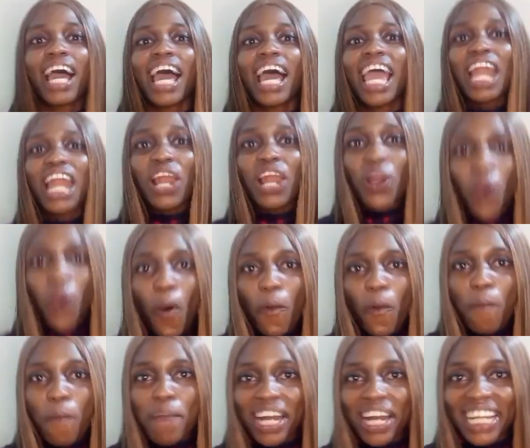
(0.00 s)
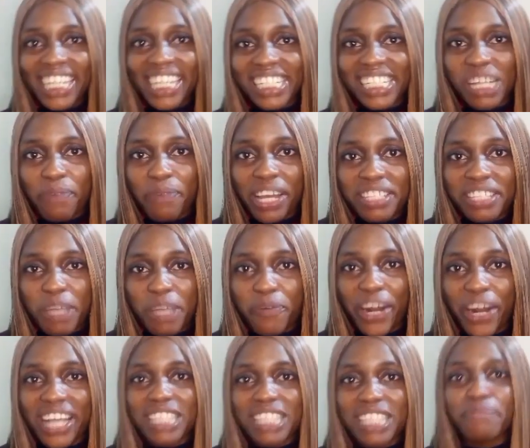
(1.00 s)
Hello, Humba Leadership
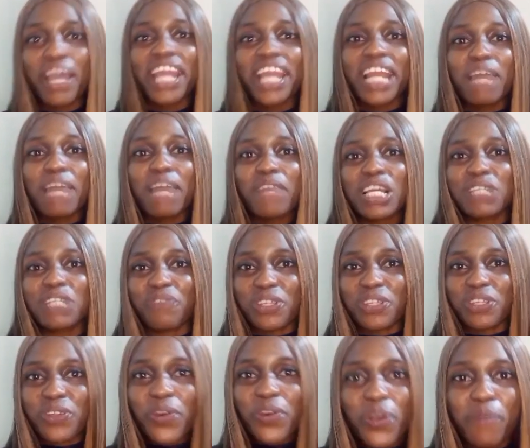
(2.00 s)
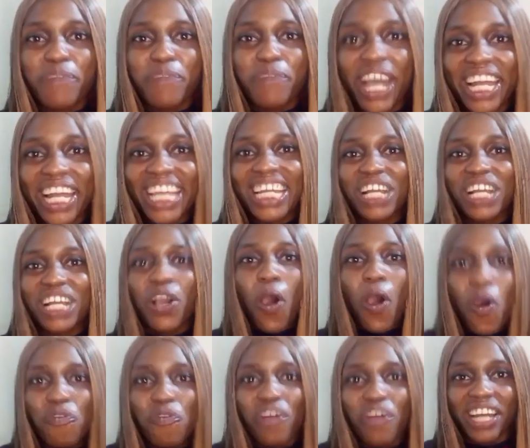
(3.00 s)
Enterprise. My name is Victoria Fanny, the
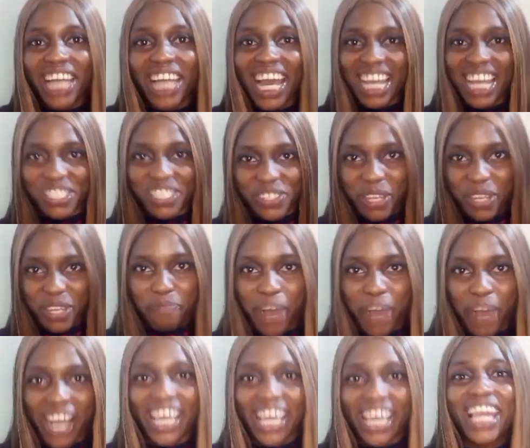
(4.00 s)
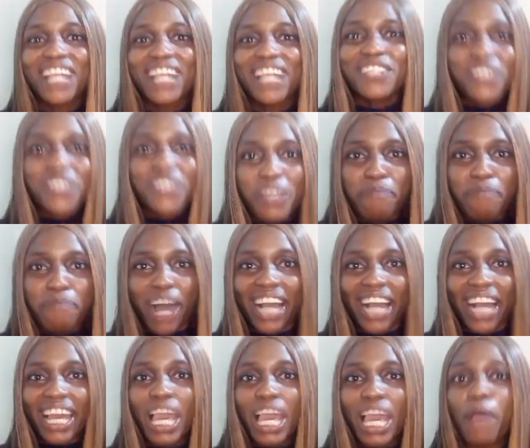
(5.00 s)
co-founder at Jukit.
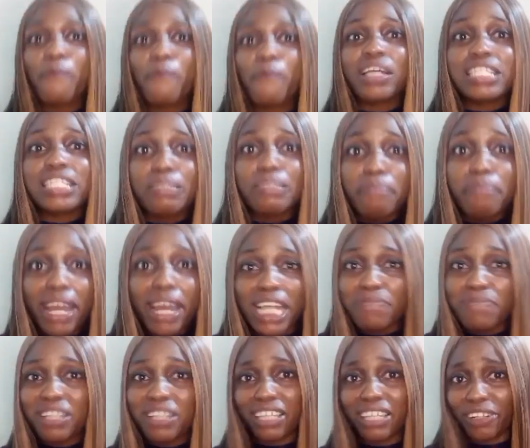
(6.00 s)
Jukit, a waste management